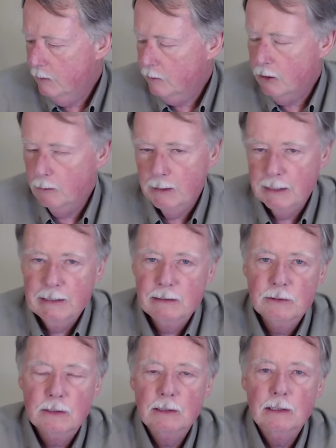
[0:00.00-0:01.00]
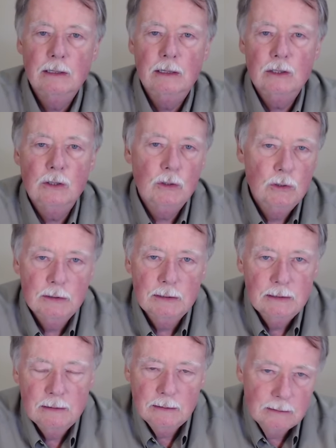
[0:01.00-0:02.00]
tourmaline's a, a
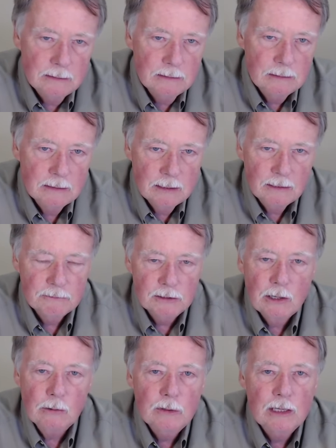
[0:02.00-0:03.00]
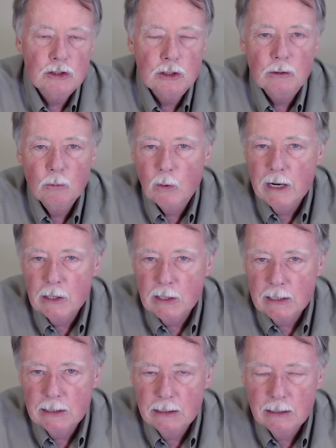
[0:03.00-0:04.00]
good, tough stone that you can wear
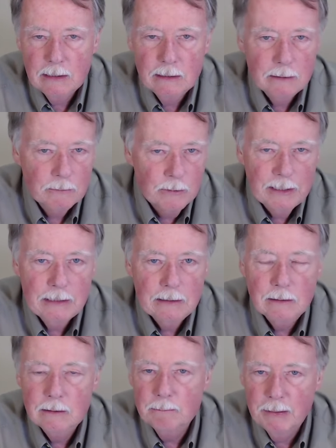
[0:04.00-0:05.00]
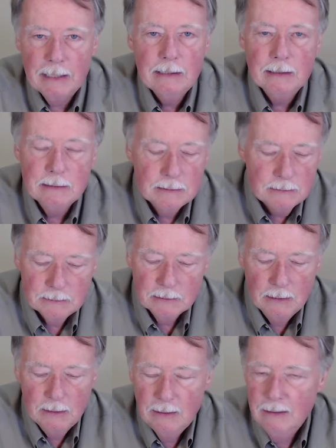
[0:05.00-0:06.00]
in a ring or pendants.
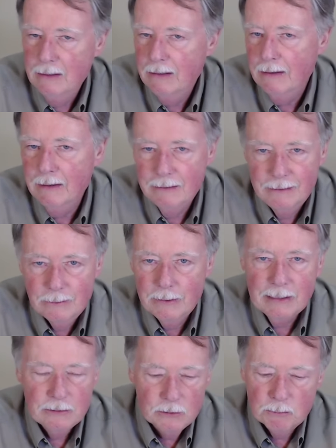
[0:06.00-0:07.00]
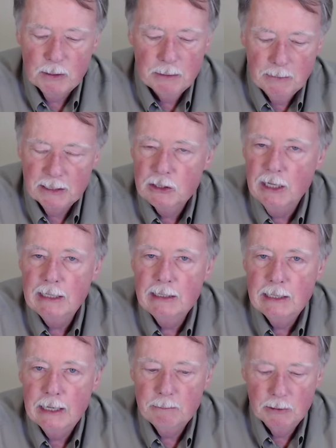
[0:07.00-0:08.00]
Uh, earrings, pretty much any
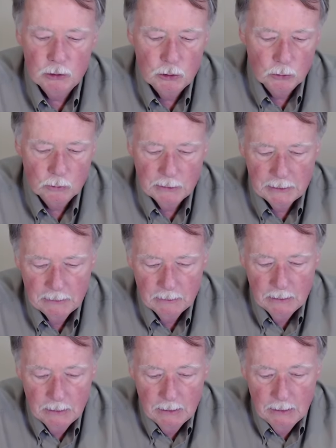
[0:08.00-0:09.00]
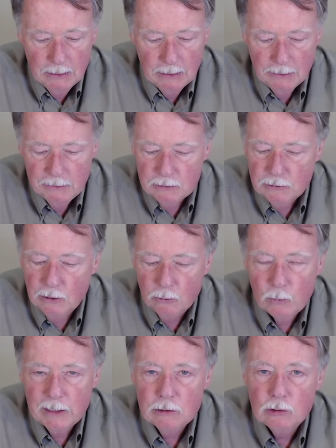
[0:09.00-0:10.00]
type of jewelry. Uh, this stone
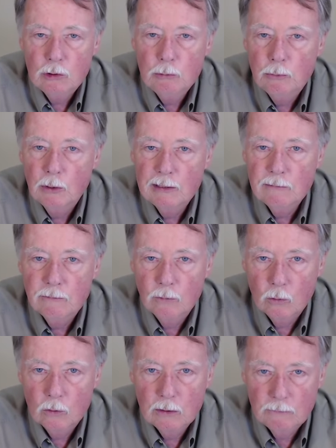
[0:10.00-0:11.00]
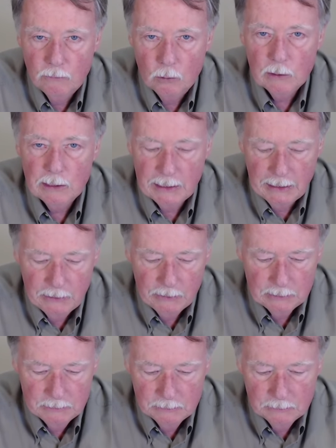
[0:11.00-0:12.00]
weighs two point four four
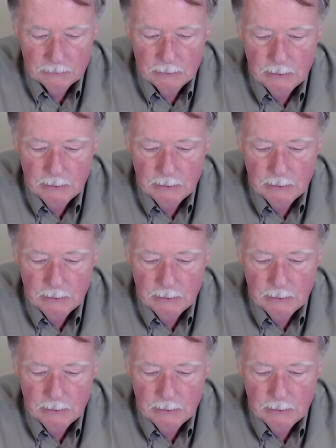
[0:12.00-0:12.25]
carats.